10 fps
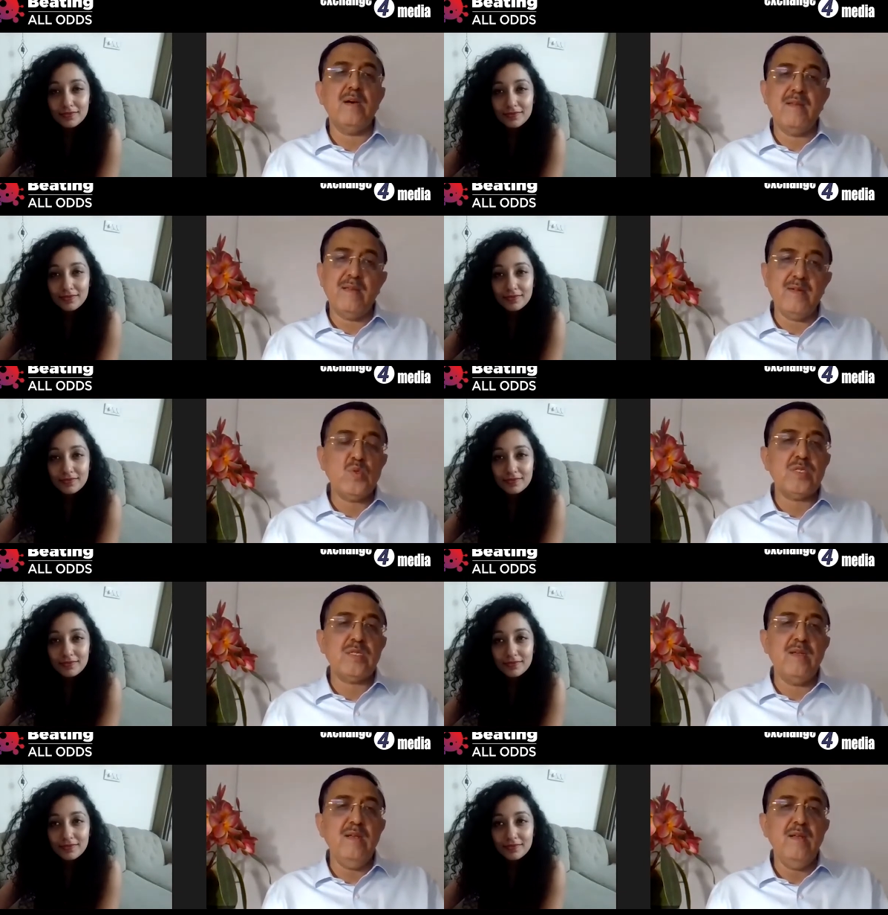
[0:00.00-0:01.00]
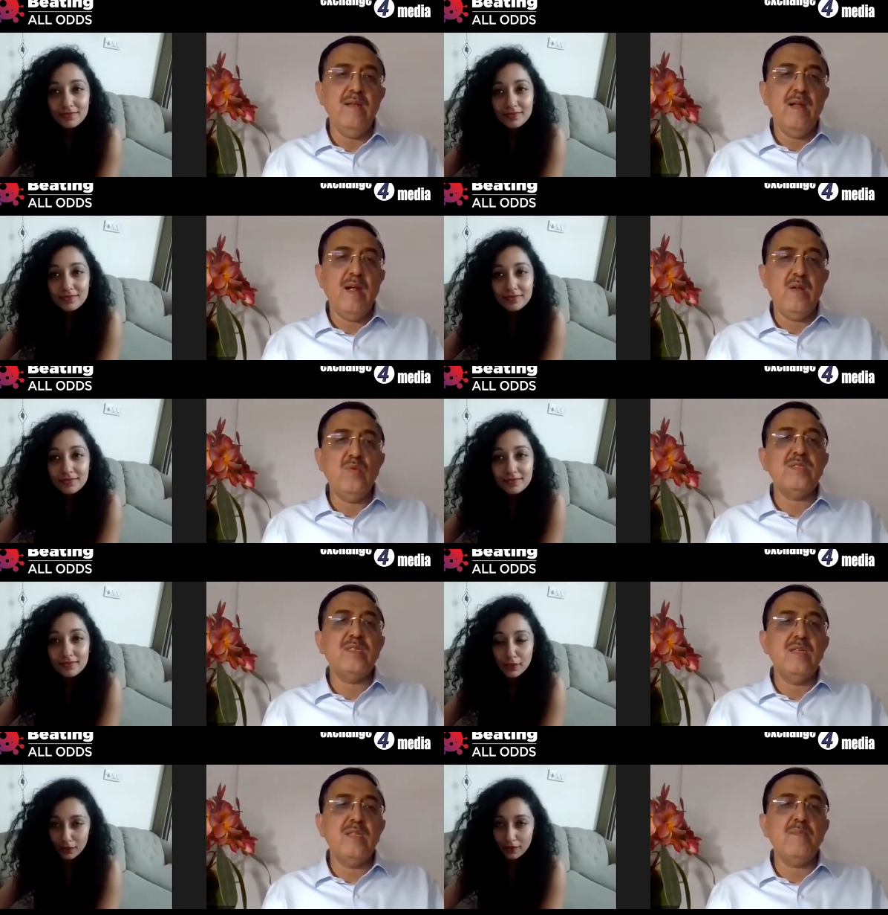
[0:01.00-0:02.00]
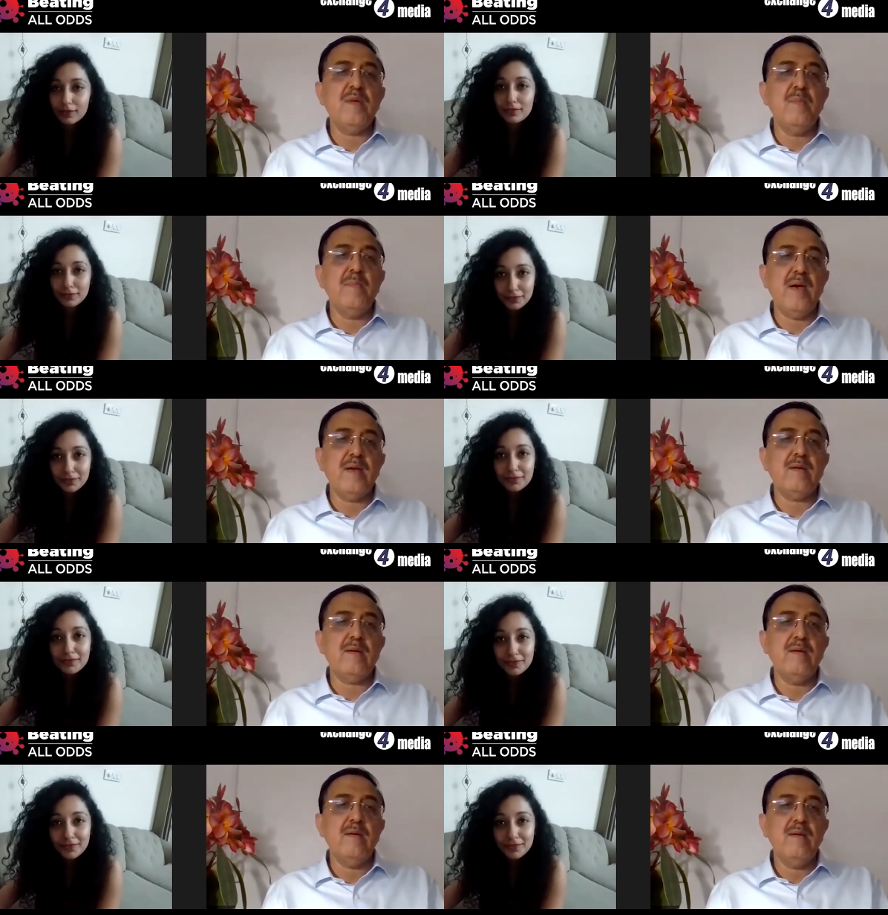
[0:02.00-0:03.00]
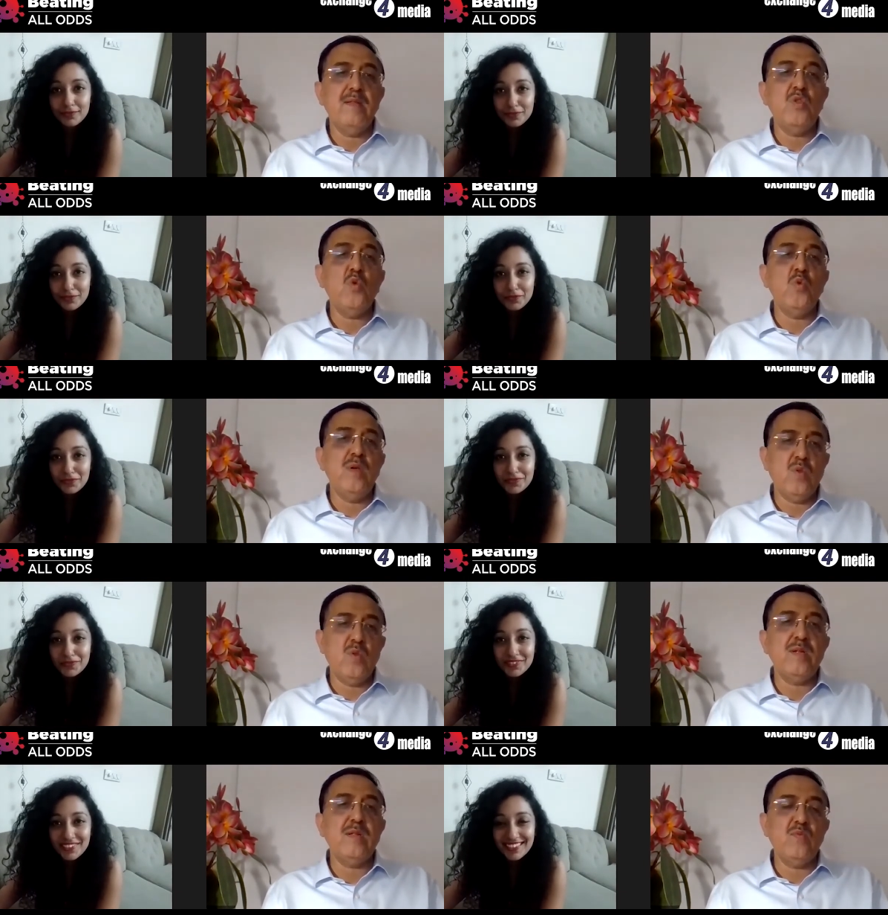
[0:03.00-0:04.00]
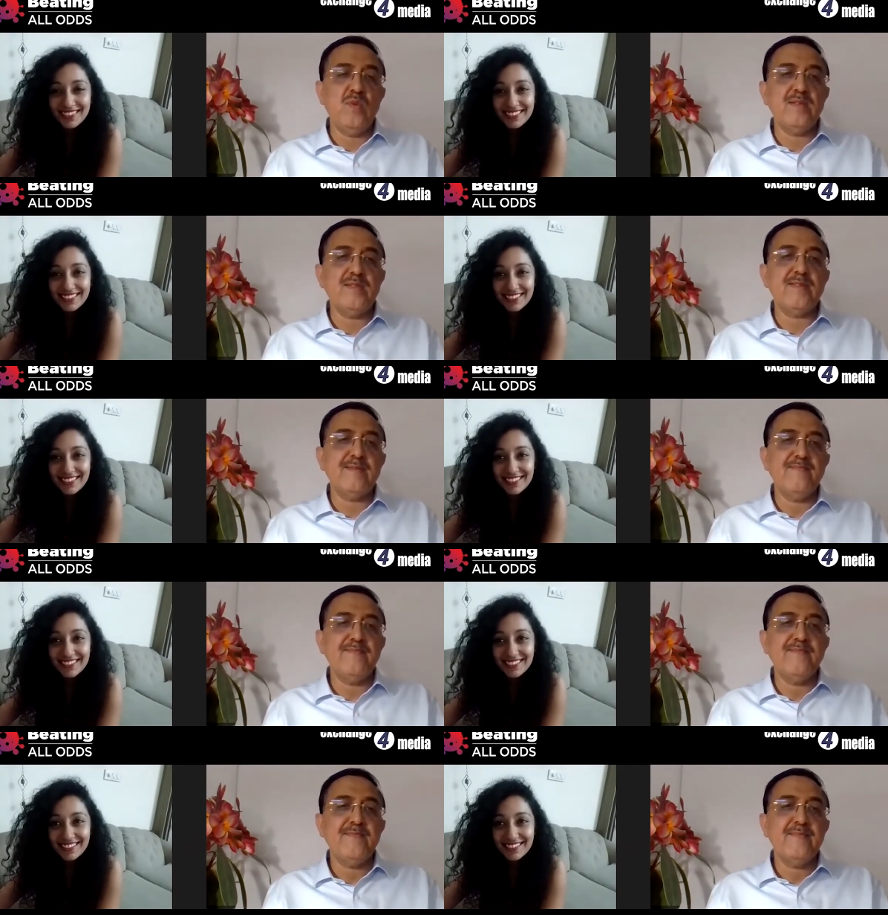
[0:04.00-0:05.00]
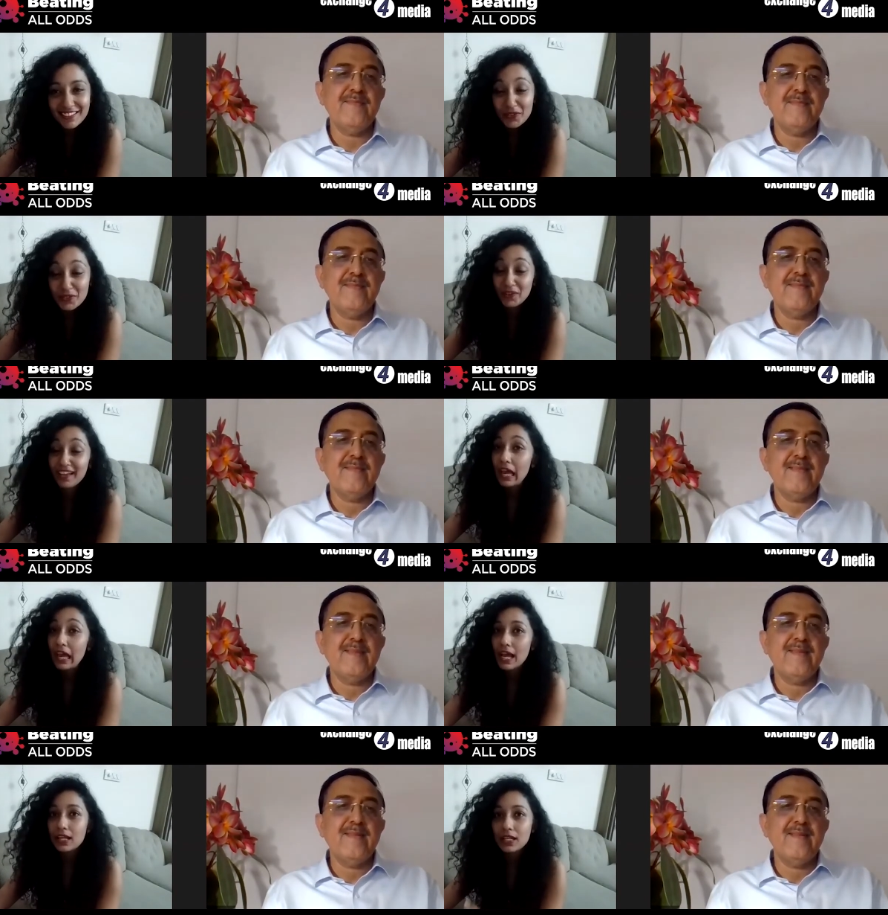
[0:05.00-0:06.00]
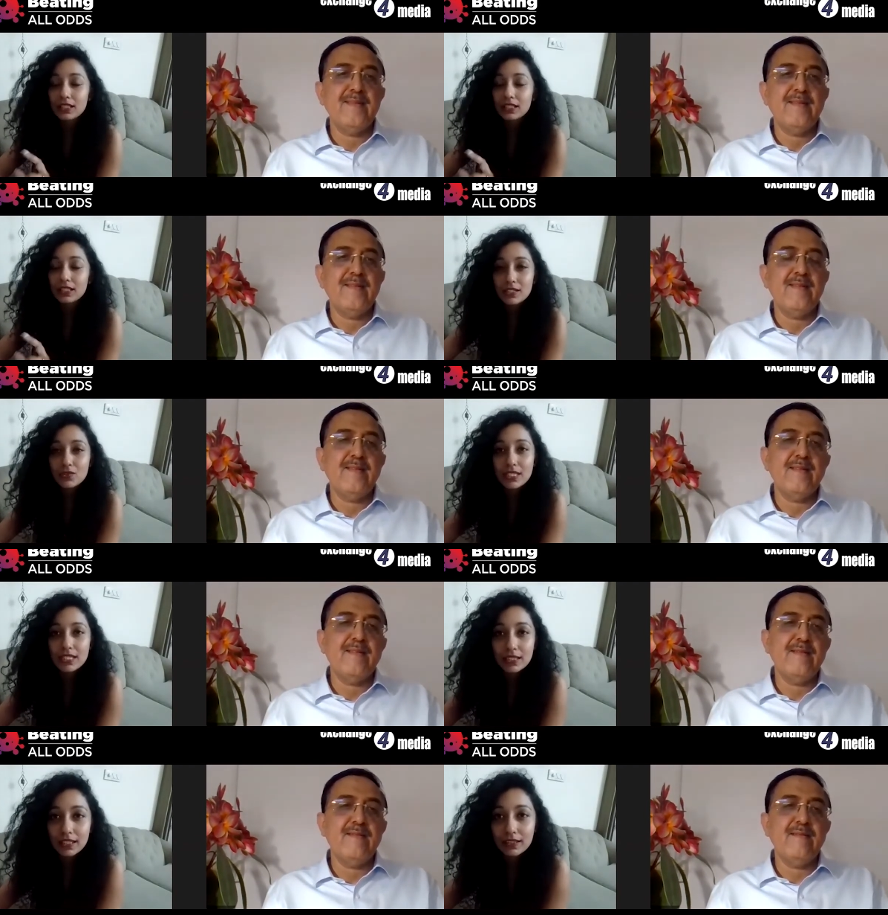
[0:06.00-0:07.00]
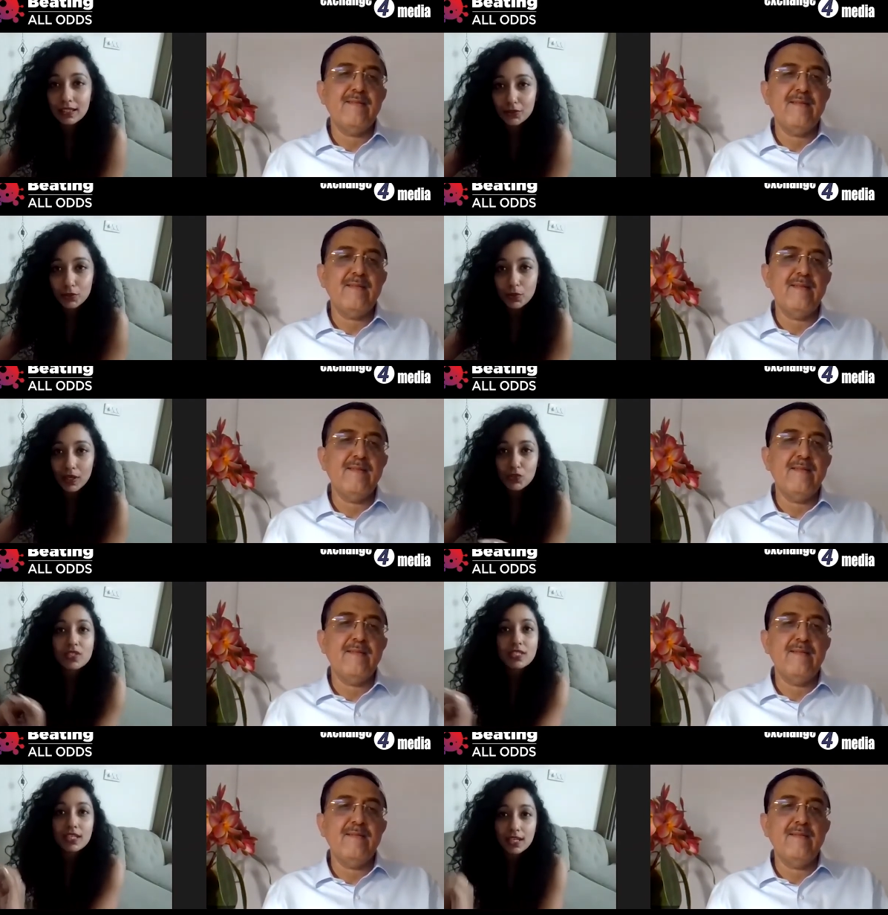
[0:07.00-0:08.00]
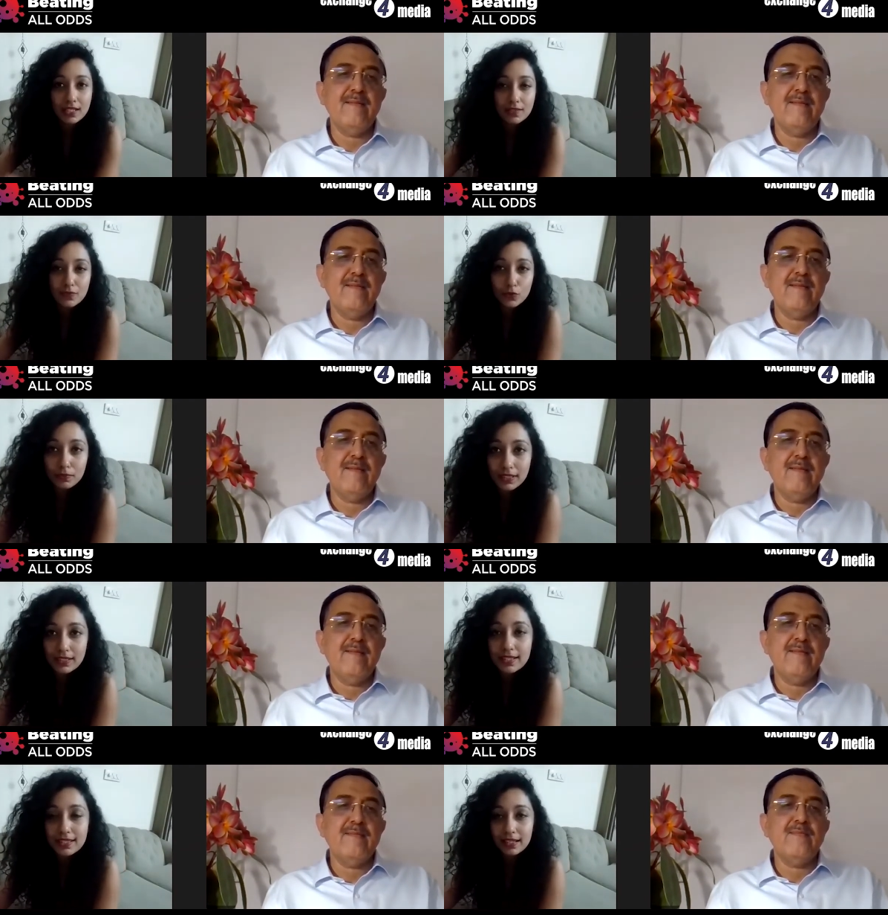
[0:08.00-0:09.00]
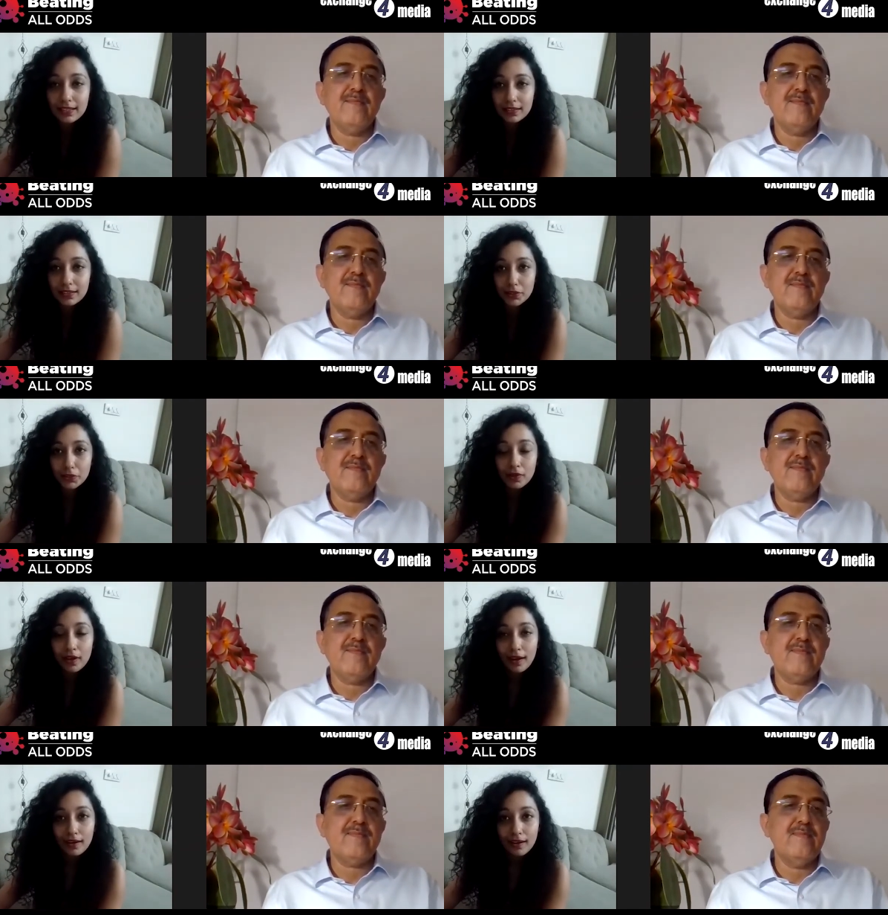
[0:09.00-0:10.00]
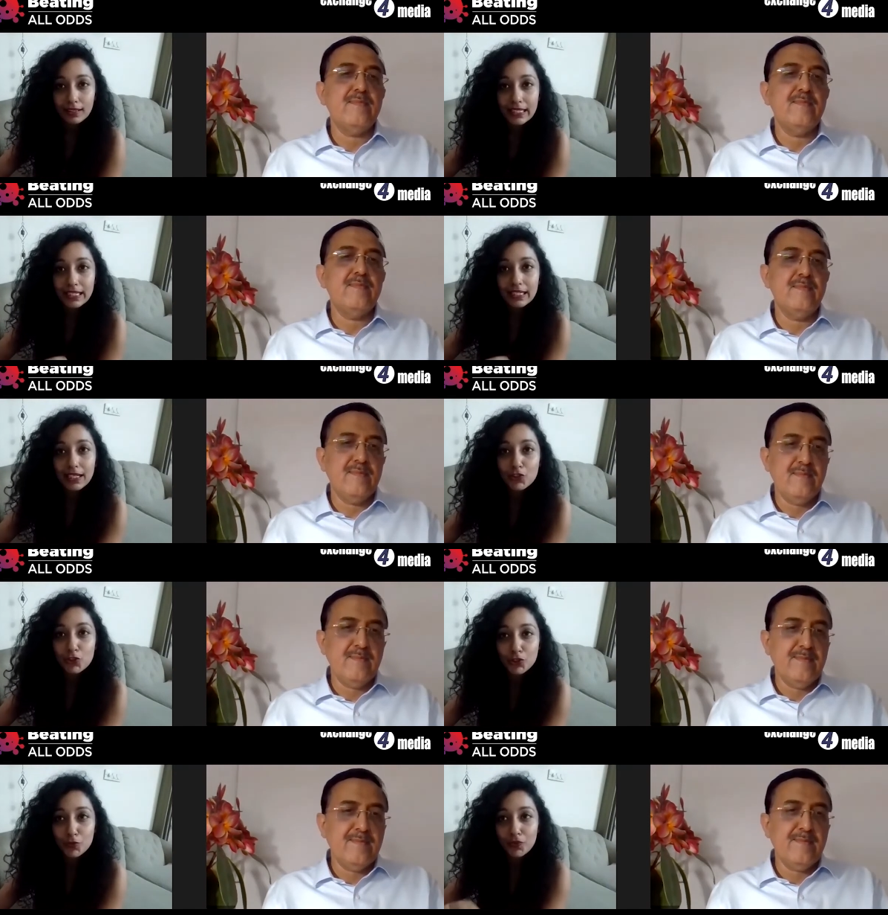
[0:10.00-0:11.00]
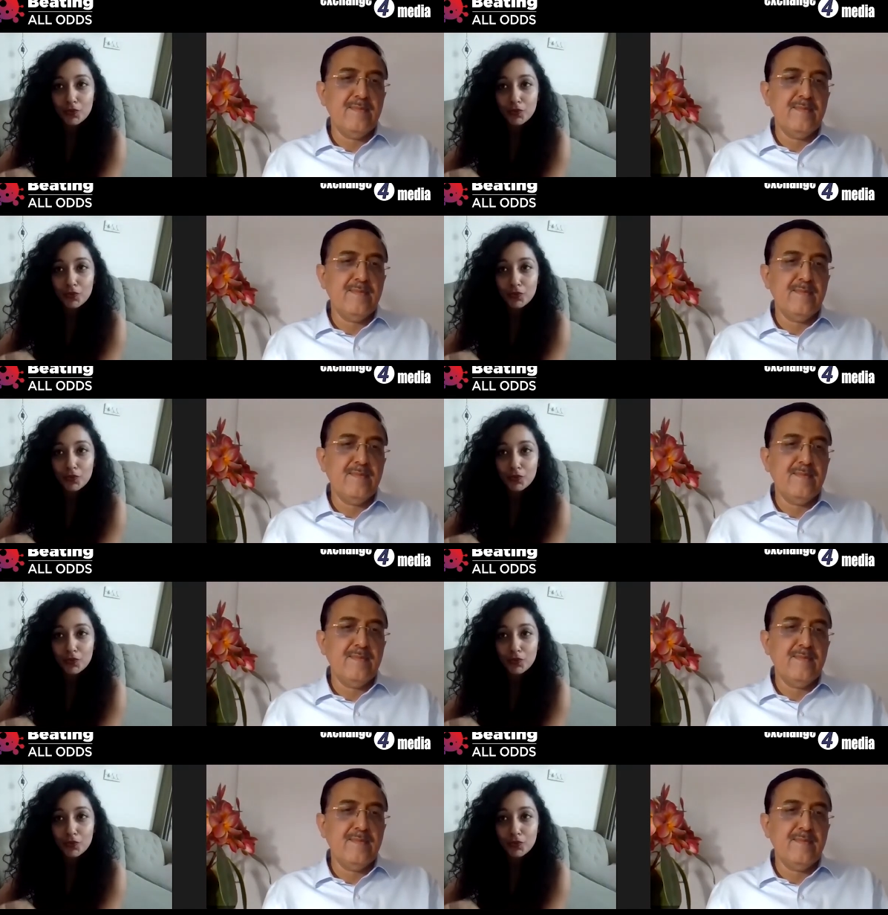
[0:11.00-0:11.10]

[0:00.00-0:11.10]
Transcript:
Speaker 1: are here to stay, and we'll see them come back in new, innovative ways.
Speaker 2: Okay. And another interesting thing that you know agency heads have told me is that uh, you know uh, their relationship with